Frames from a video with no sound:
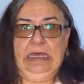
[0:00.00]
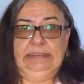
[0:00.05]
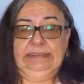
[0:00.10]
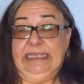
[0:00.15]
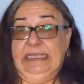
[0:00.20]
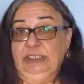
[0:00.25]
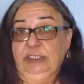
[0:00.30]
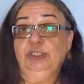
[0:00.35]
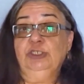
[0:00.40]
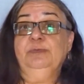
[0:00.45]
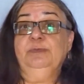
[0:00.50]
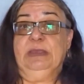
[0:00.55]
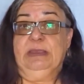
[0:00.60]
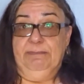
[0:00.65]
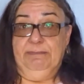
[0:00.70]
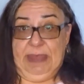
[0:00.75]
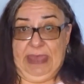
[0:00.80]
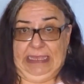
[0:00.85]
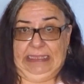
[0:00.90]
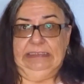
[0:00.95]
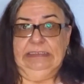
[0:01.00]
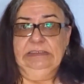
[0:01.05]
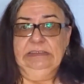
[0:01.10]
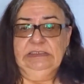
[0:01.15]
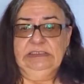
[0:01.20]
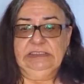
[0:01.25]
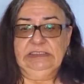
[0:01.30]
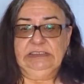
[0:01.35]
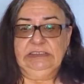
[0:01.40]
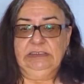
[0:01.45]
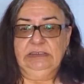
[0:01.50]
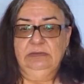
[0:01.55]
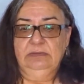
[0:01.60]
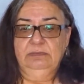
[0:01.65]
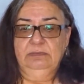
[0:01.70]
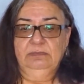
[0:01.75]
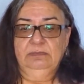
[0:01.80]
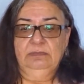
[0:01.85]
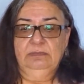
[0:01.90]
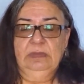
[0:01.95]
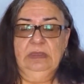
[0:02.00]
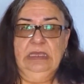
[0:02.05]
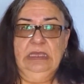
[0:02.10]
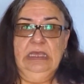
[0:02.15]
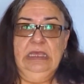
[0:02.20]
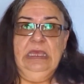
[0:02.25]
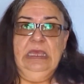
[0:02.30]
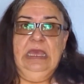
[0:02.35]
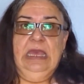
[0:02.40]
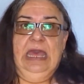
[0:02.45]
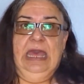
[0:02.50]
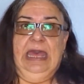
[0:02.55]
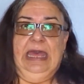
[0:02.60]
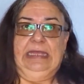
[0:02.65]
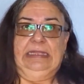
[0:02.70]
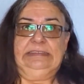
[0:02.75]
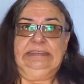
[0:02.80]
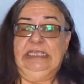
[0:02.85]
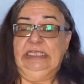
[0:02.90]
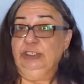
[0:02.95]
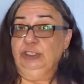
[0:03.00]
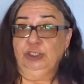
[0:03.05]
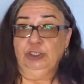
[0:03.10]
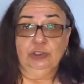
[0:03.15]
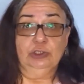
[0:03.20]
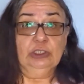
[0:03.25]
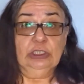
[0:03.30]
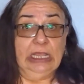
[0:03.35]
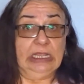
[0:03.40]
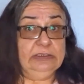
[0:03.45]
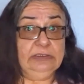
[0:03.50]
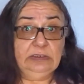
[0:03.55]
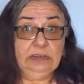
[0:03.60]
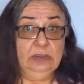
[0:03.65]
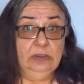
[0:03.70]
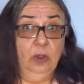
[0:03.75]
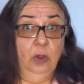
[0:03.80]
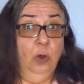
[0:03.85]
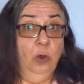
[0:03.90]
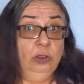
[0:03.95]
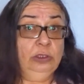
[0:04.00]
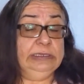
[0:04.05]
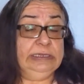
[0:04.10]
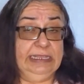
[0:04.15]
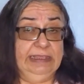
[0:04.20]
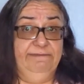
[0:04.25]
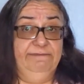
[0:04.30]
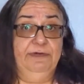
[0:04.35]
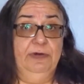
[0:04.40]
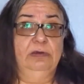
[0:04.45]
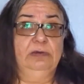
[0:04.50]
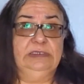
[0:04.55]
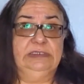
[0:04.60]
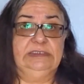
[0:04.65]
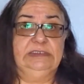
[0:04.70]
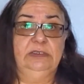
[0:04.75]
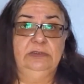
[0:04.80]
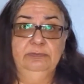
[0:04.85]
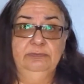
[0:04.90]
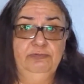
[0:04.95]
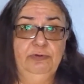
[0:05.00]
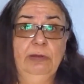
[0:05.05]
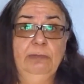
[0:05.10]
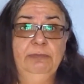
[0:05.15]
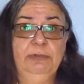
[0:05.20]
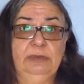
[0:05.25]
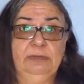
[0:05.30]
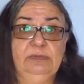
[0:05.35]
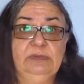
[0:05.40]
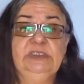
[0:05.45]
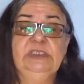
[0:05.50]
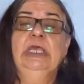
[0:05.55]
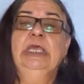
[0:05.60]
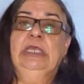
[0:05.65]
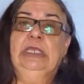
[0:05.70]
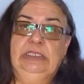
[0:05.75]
They should be balanced, and they should not only focus on problems,